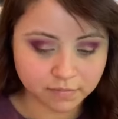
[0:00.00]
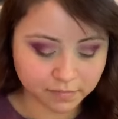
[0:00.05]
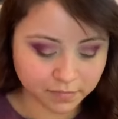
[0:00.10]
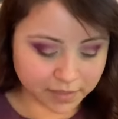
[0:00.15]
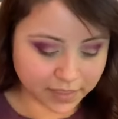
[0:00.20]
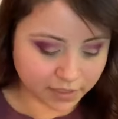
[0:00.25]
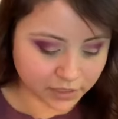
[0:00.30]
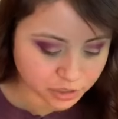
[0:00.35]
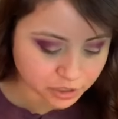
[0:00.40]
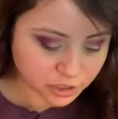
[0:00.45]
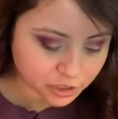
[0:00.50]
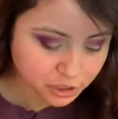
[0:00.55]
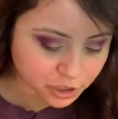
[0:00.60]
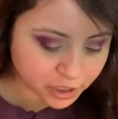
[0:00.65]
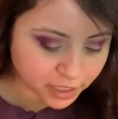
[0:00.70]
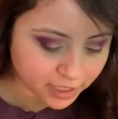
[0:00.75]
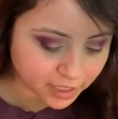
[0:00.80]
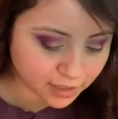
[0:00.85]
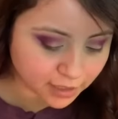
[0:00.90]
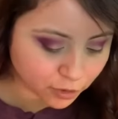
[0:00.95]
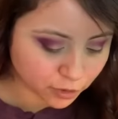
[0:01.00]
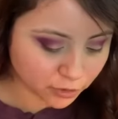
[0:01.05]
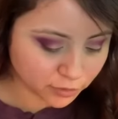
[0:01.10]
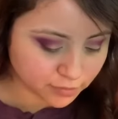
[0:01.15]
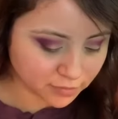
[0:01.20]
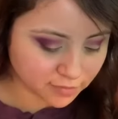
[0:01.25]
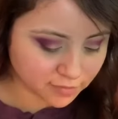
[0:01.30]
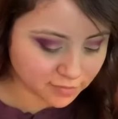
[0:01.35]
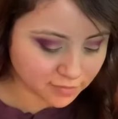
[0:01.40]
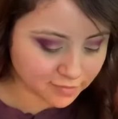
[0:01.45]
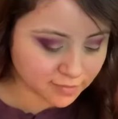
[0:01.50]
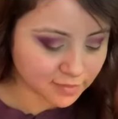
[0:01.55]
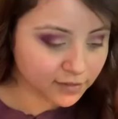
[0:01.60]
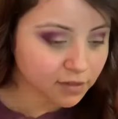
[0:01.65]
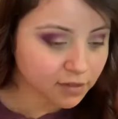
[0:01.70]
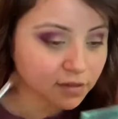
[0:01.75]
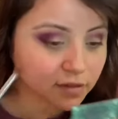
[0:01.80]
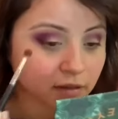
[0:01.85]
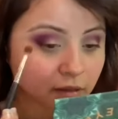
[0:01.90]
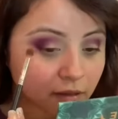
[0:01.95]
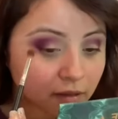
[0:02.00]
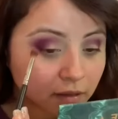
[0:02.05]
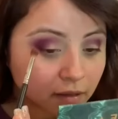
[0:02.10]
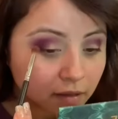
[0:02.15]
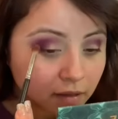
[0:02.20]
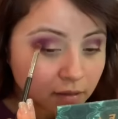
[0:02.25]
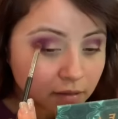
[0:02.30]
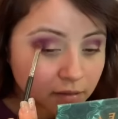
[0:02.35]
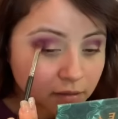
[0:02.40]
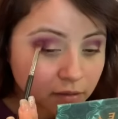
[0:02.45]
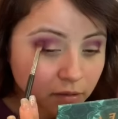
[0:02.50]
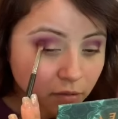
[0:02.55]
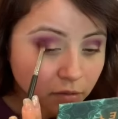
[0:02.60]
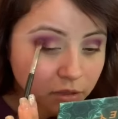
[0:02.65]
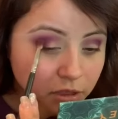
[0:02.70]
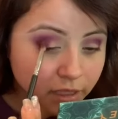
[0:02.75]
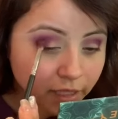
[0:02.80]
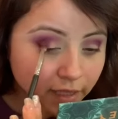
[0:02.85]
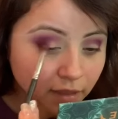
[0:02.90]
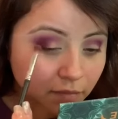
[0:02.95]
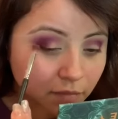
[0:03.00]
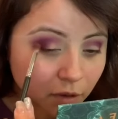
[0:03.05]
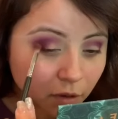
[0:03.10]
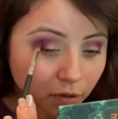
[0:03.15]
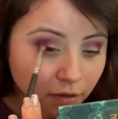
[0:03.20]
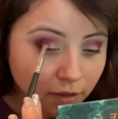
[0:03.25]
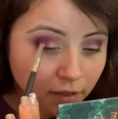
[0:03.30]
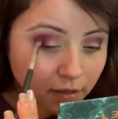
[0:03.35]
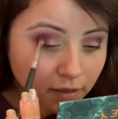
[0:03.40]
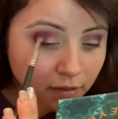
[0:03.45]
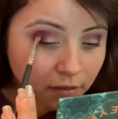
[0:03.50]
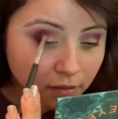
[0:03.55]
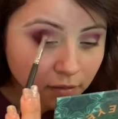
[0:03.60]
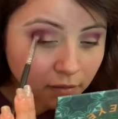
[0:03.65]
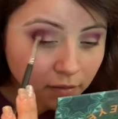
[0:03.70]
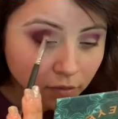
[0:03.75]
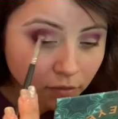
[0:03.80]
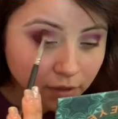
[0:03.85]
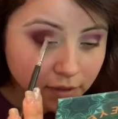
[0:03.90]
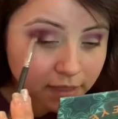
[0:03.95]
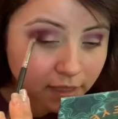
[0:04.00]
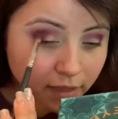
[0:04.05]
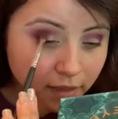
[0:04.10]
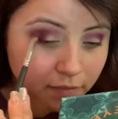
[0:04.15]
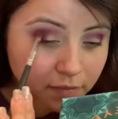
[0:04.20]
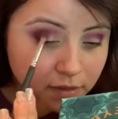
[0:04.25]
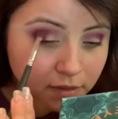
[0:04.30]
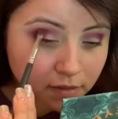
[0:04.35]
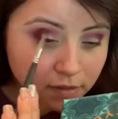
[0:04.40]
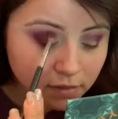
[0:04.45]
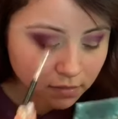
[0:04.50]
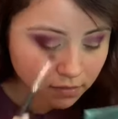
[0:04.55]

be like, just, just shake it a little. Don't shake it more than three times.